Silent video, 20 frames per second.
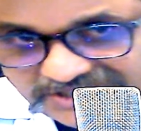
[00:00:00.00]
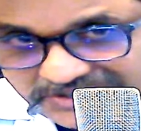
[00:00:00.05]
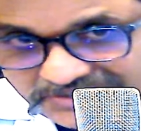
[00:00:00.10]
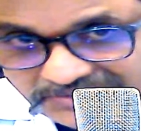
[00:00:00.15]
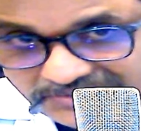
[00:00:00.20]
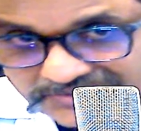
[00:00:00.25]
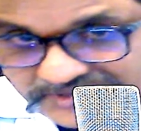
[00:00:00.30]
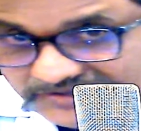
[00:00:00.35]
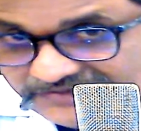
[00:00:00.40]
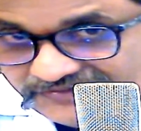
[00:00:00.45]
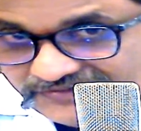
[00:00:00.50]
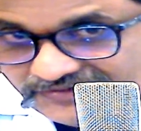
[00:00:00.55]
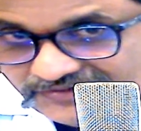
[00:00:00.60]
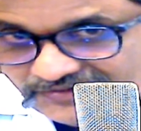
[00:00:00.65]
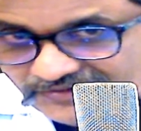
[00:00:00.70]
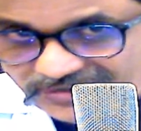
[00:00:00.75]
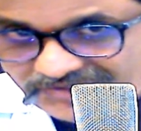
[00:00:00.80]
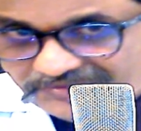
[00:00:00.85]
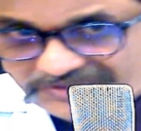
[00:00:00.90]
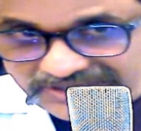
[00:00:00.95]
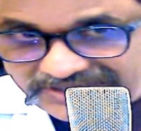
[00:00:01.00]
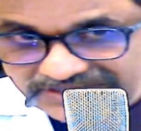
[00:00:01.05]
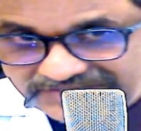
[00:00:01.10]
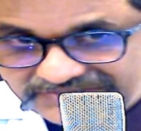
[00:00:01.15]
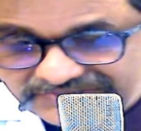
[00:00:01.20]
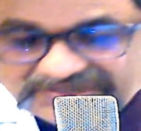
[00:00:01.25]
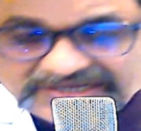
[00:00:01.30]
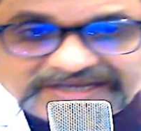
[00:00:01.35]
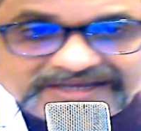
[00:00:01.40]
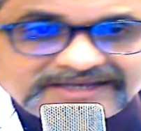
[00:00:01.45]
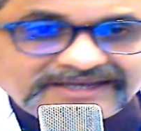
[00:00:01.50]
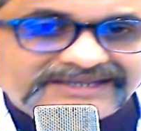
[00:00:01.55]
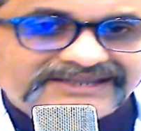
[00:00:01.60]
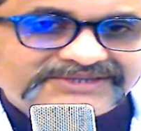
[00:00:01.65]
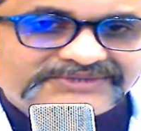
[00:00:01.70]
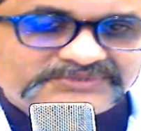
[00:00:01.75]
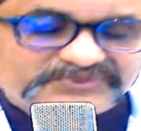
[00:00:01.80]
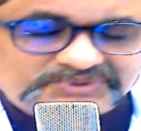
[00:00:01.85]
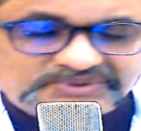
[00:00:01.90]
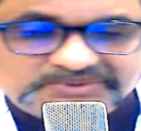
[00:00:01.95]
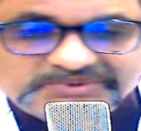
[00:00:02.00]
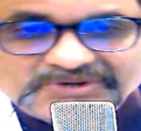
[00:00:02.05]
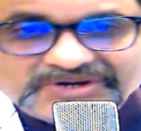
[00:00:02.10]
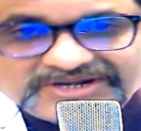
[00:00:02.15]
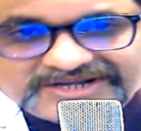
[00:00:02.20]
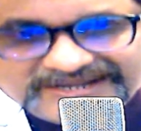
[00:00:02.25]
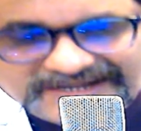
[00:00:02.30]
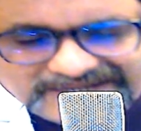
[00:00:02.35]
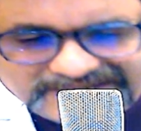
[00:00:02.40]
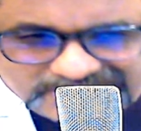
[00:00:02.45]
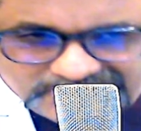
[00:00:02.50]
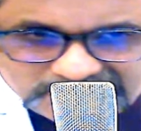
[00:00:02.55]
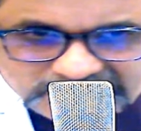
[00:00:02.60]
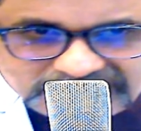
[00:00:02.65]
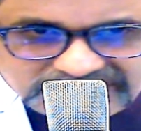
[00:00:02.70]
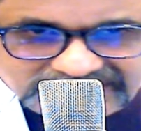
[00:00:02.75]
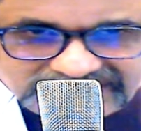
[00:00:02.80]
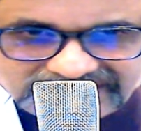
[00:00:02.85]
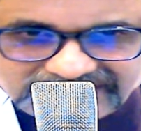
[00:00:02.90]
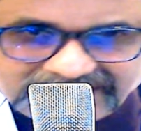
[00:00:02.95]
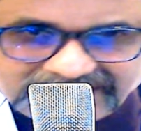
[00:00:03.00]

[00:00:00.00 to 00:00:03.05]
2, 3, 4, whatever it is, you would not get a good yield,